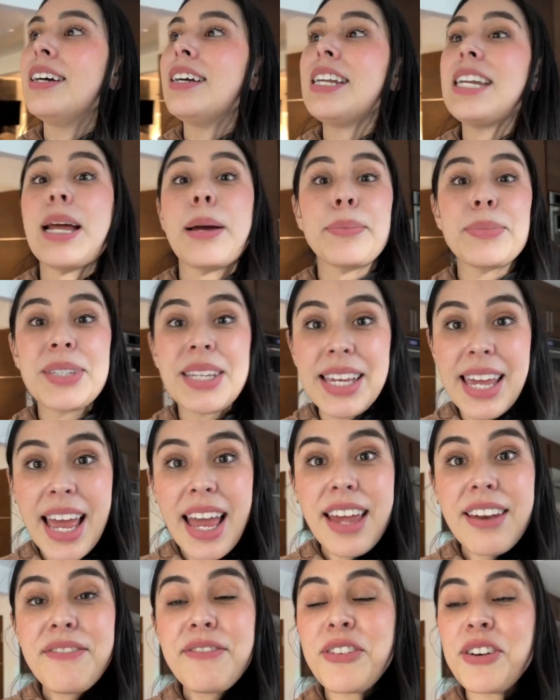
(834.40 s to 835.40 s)
naps
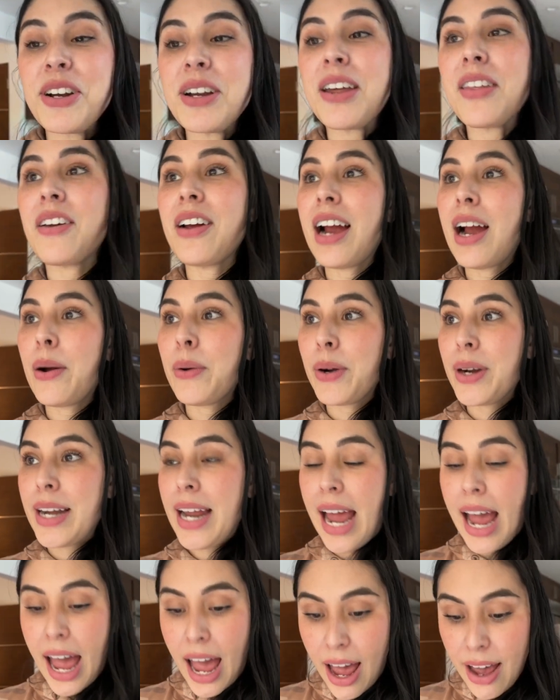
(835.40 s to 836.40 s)
again for another hour and a
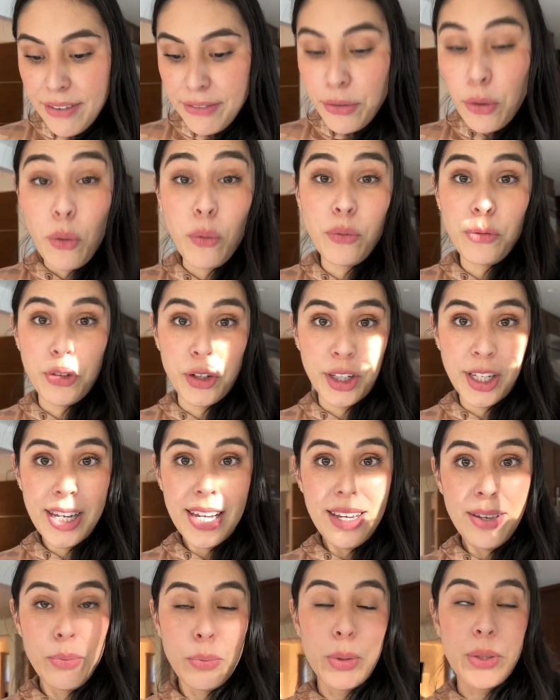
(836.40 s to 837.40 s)
half,
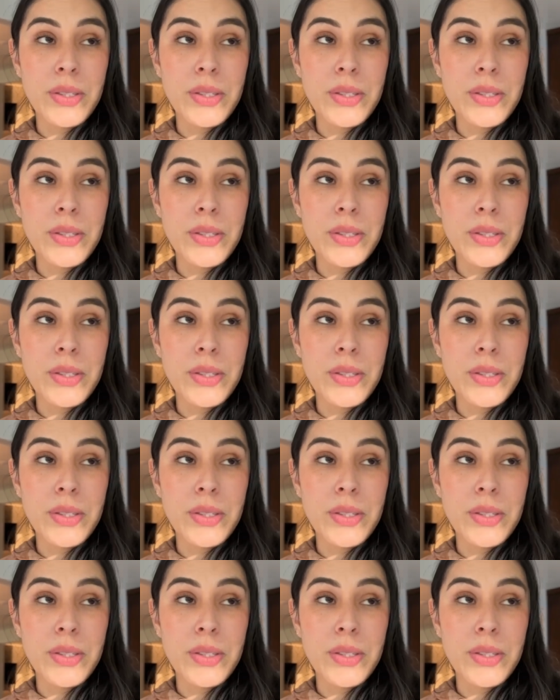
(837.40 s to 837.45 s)
hopefully. We'll